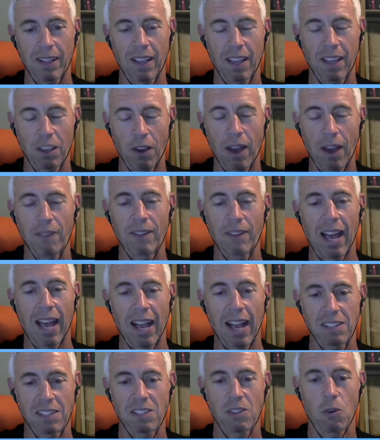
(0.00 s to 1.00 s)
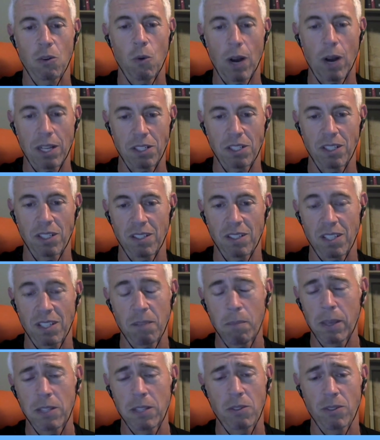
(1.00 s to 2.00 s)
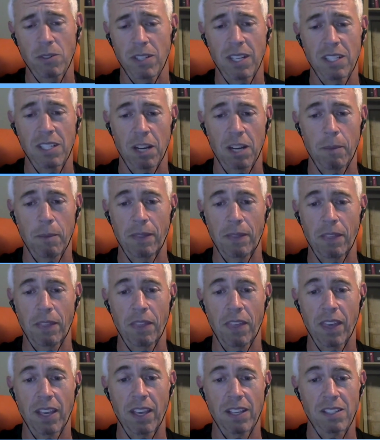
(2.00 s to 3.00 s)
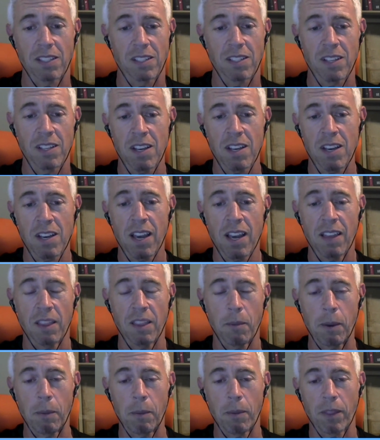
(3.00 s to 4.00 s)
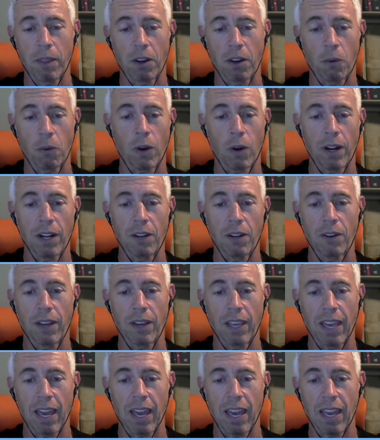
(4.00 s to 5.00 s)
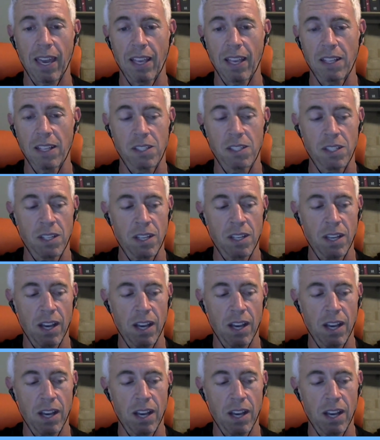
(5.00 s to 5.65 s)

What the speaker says: You have to ask questions and be strategic about the things and the people that you're wanting to engage.